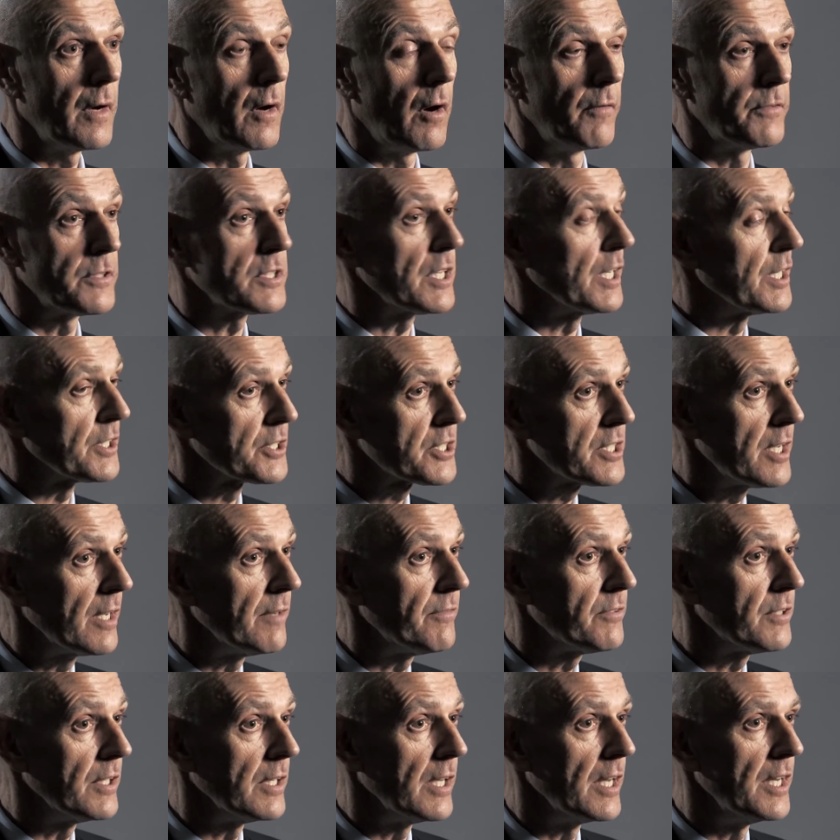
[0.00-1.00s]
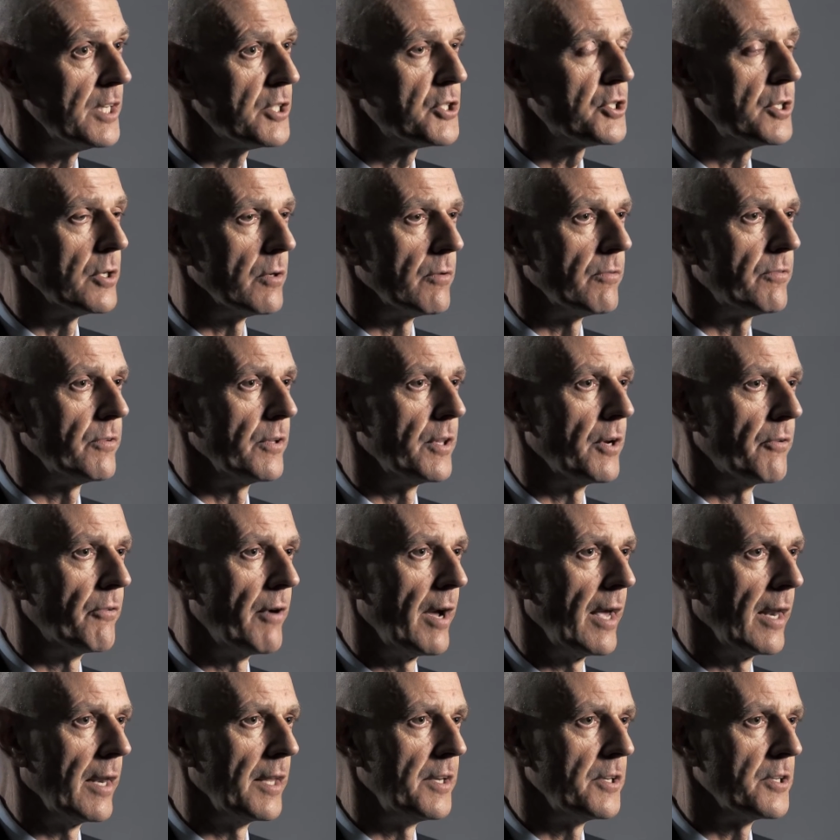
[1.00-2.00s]
obviously a safety issue for the
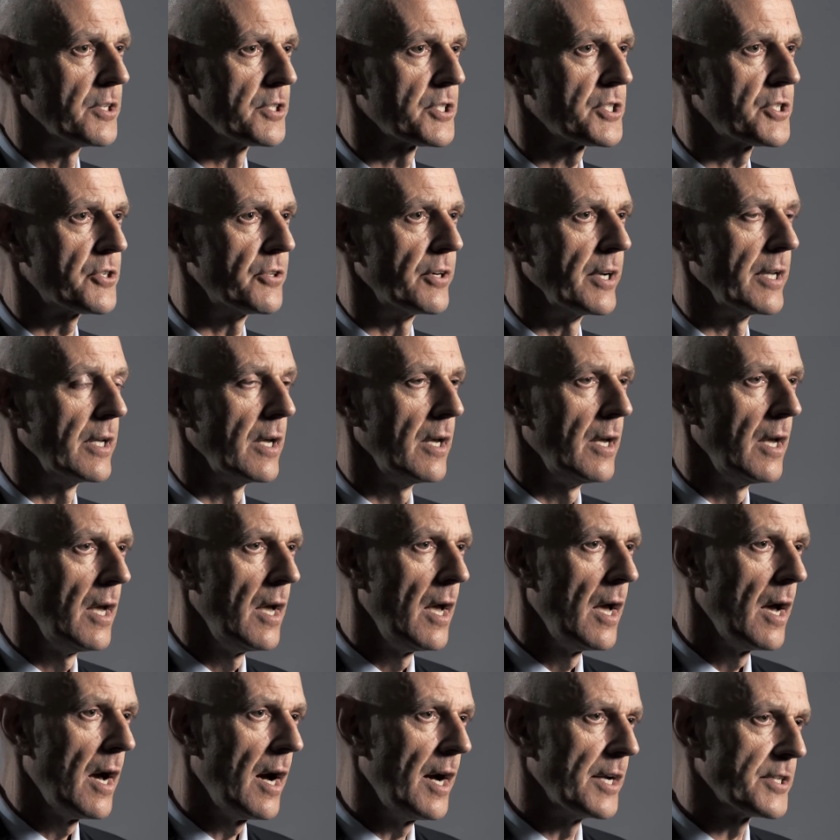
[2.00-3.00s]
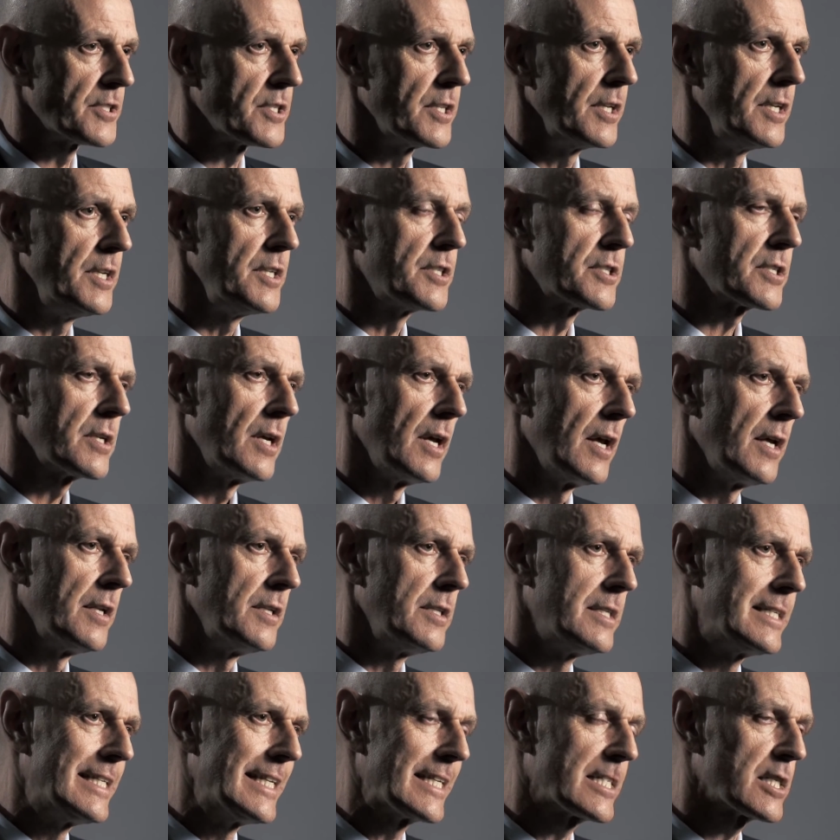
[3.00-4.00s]
rail industry. As these
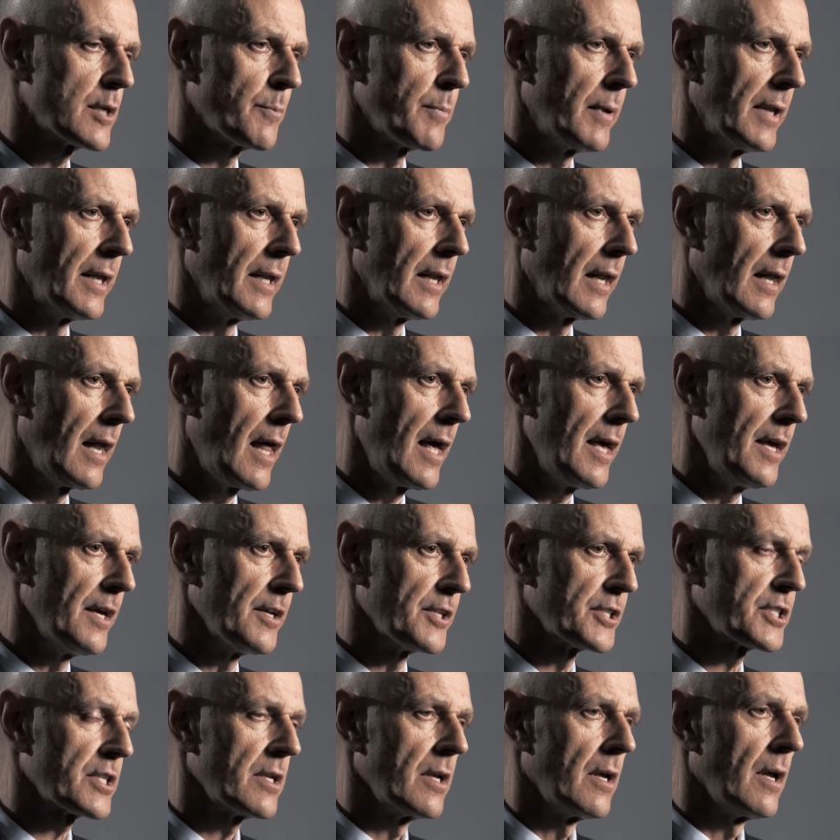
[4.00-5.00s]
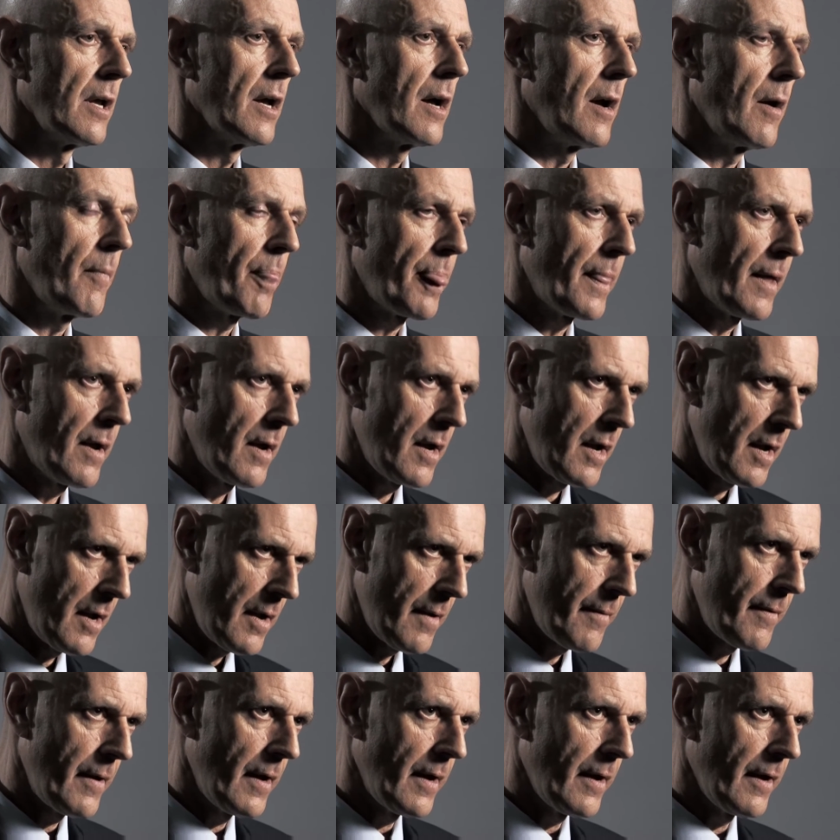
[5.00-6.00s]
discipline layers
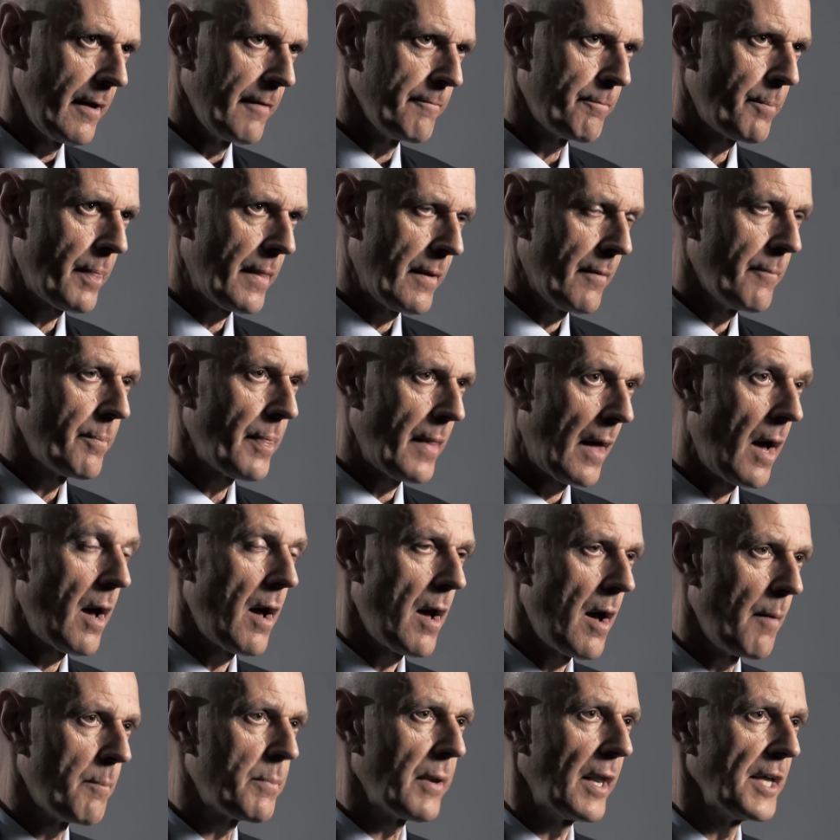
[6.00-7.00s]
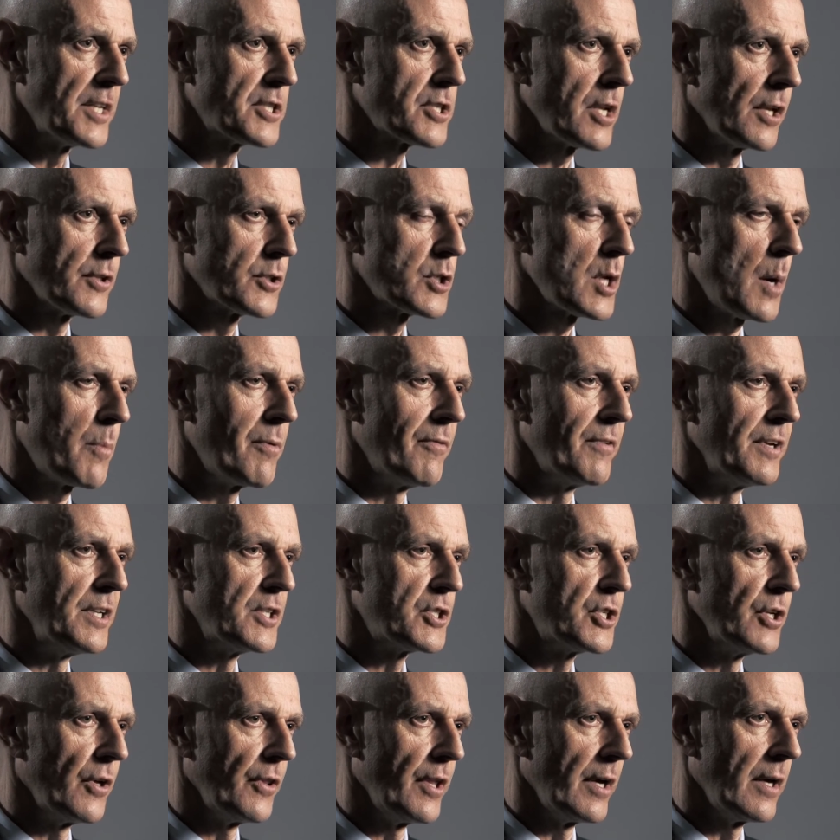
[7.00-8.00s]
are placed on top of
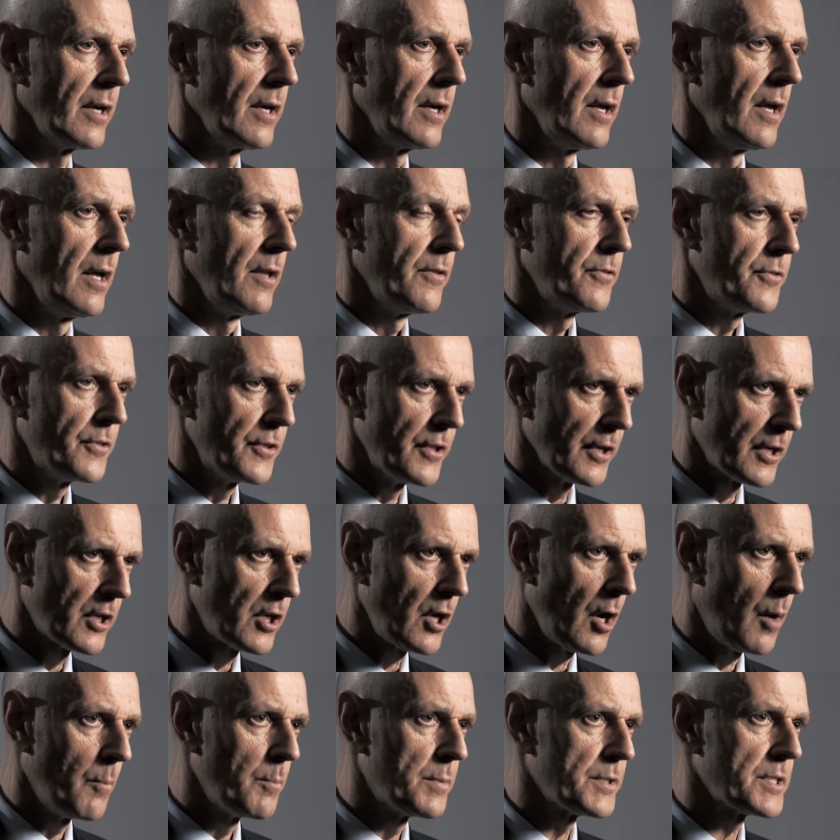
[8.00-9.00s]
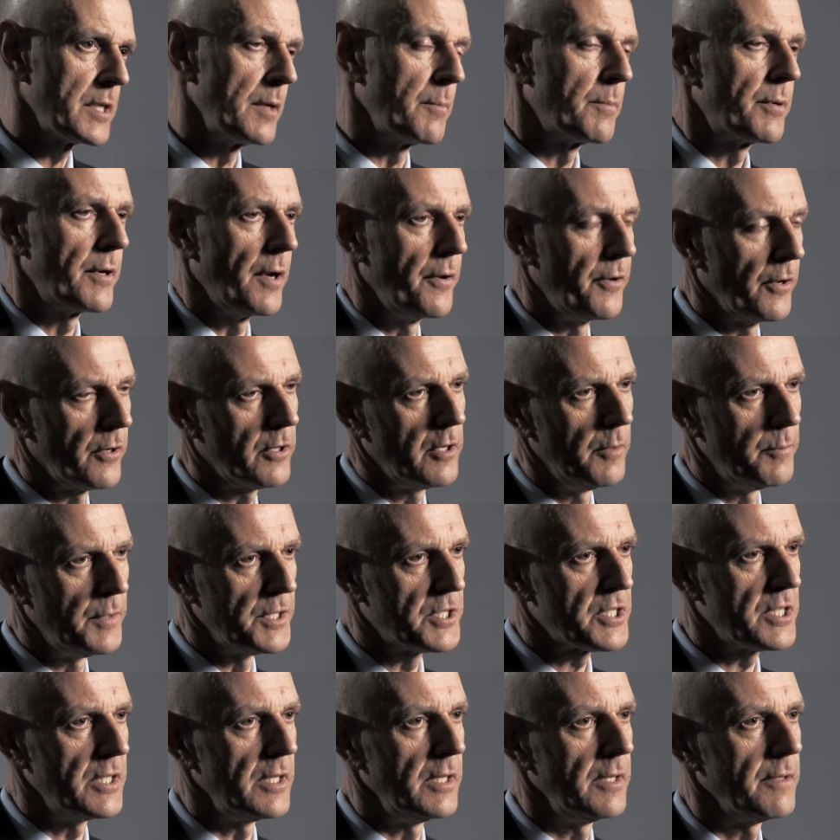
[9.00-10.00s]
each other, the composite product can be
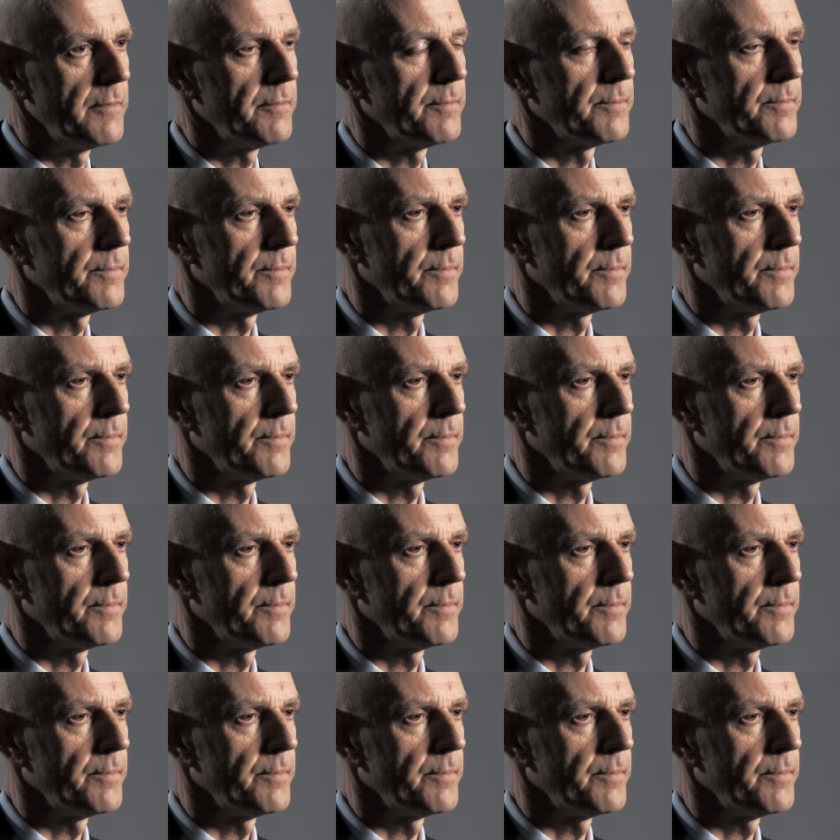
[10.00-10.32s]
seen.